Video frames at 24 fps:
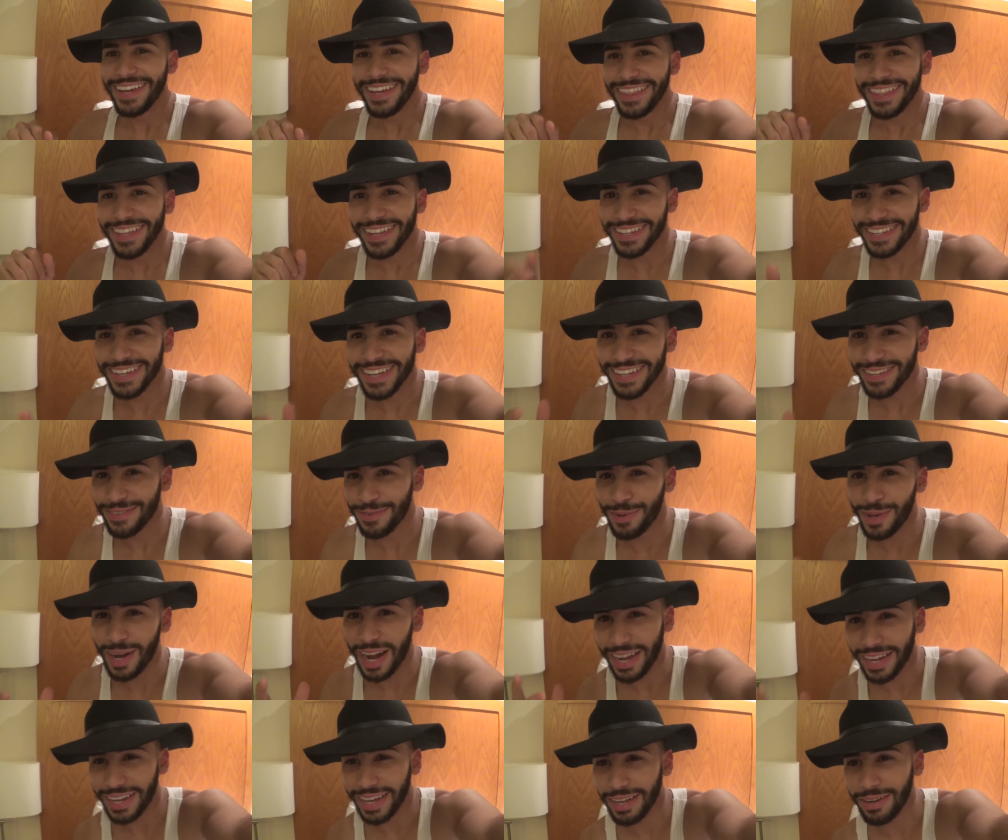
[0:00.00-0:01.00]
this is
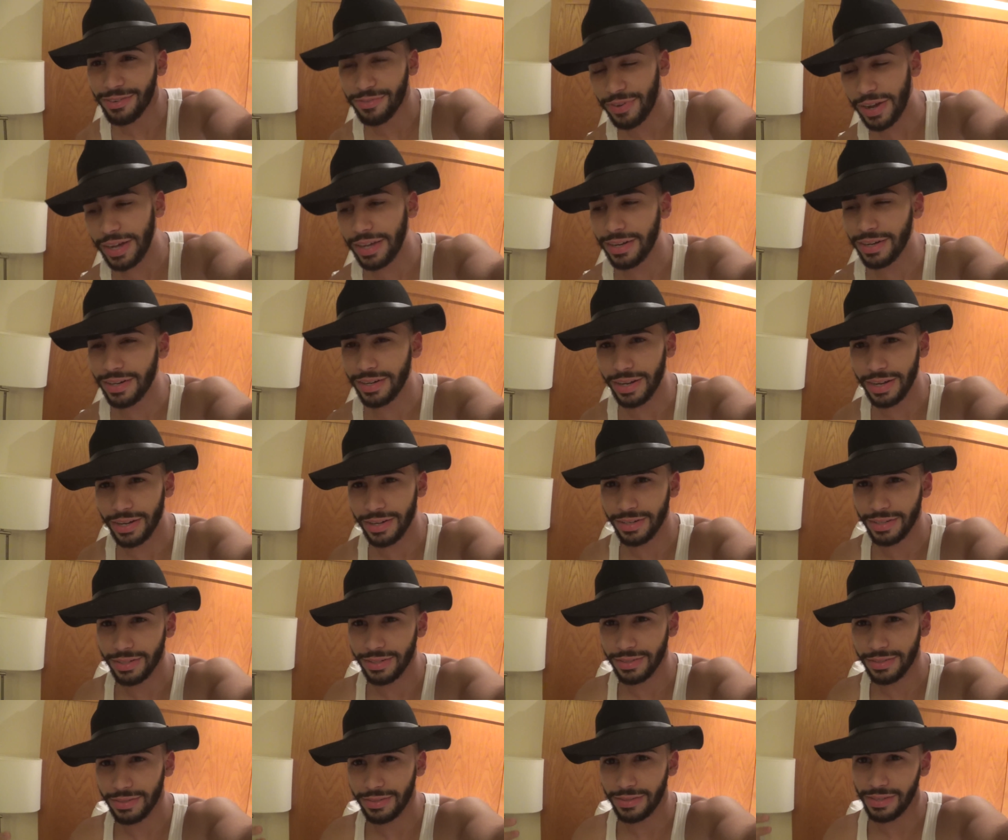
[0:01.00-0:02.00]
when I get invited
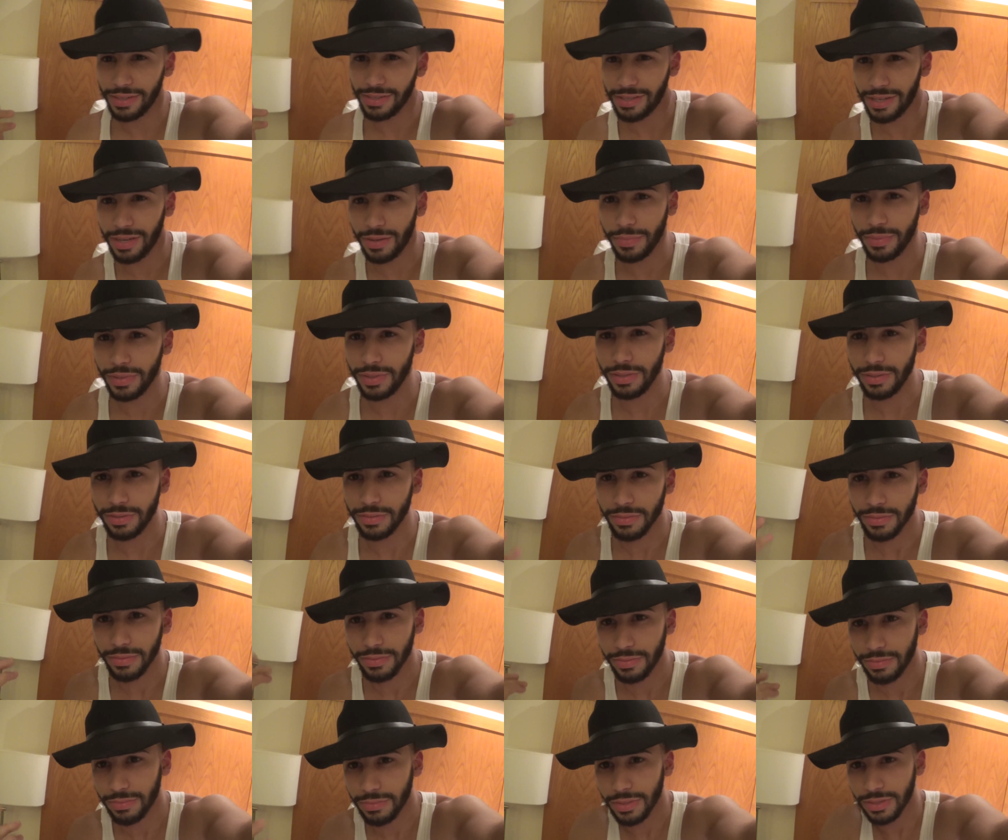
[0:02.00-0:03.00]
and they tell me
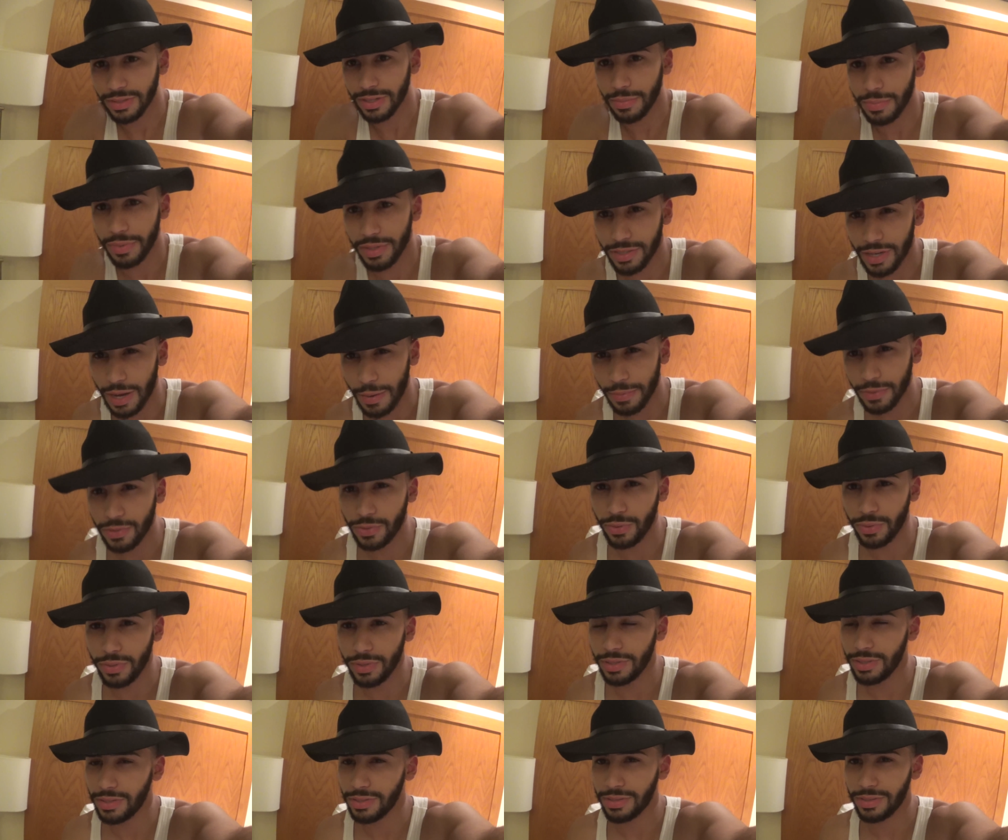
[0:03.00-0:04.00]
they tell me these
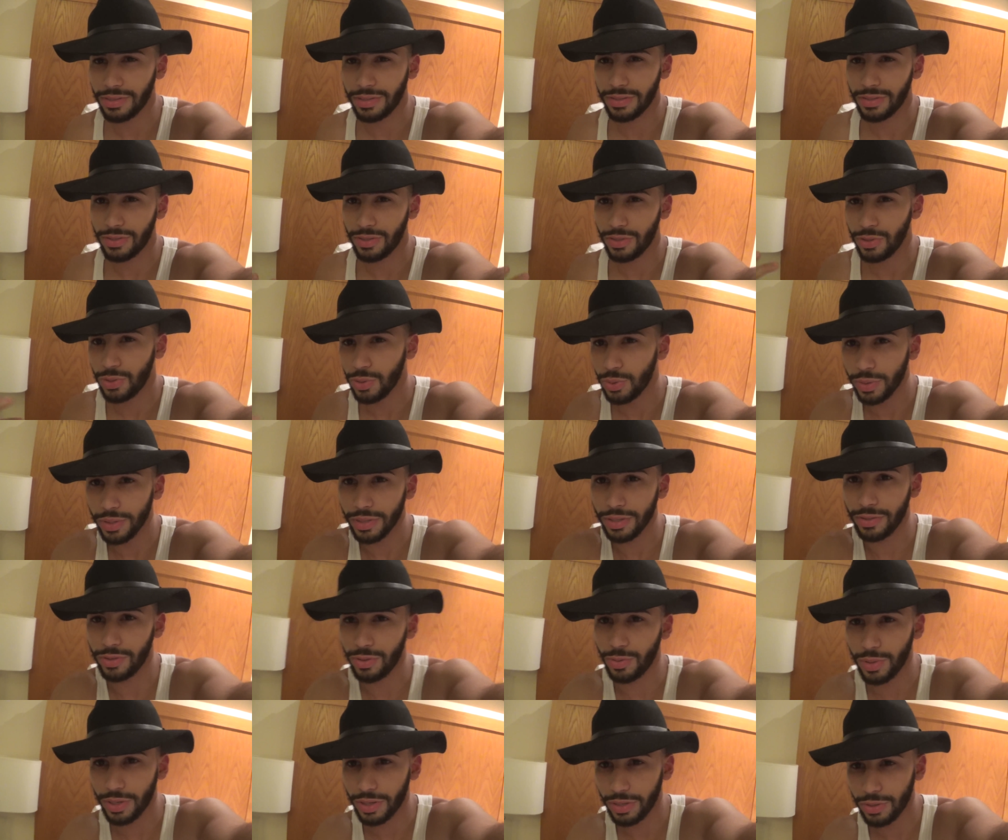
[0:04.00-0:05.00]
opportunities to do it.
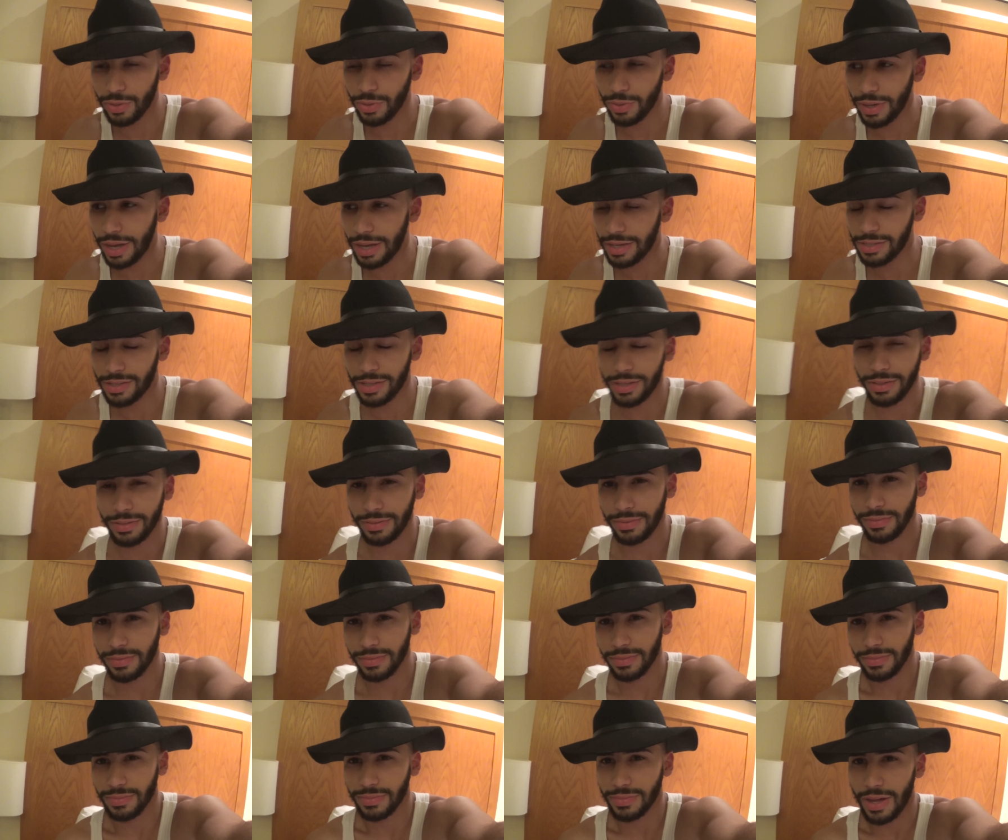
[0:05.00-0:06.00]
Do you want to do it? I said,
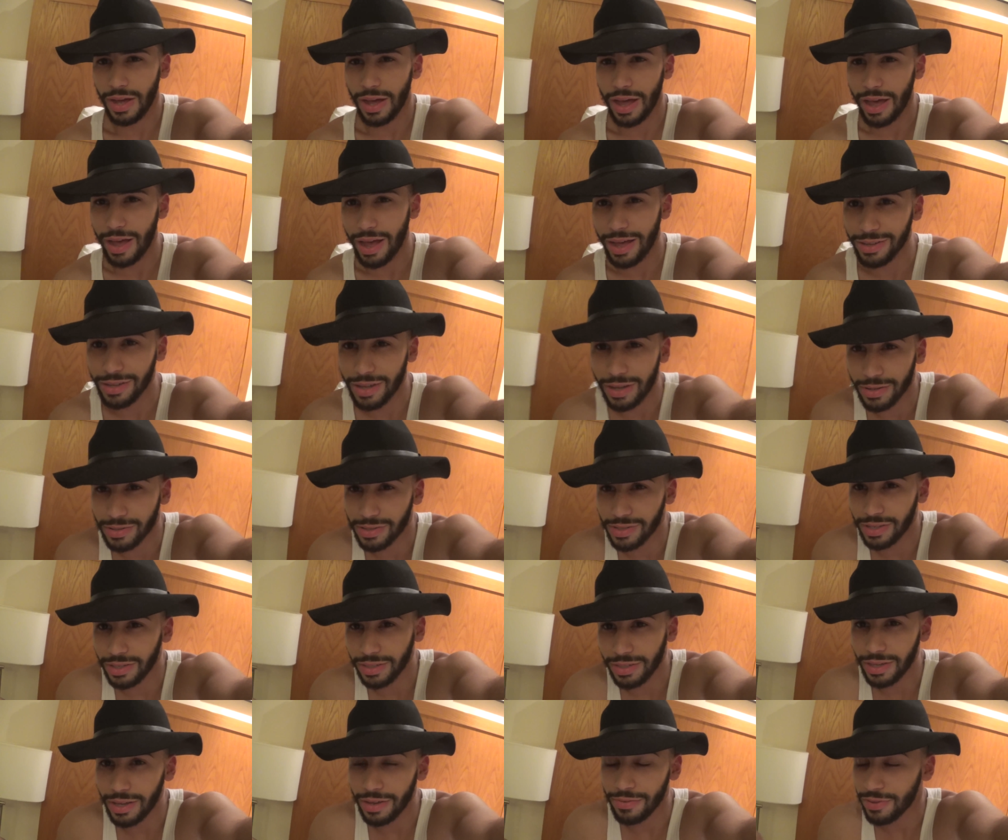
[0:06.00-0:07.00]
I, will
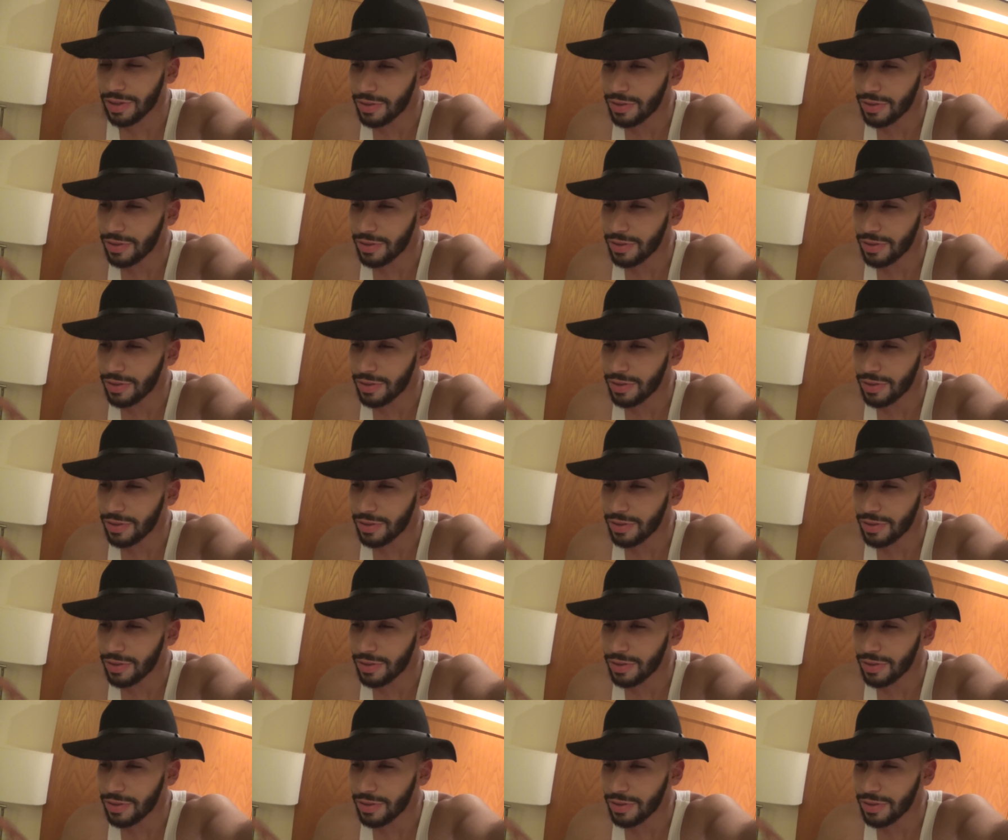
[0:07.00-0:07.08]
say yeah.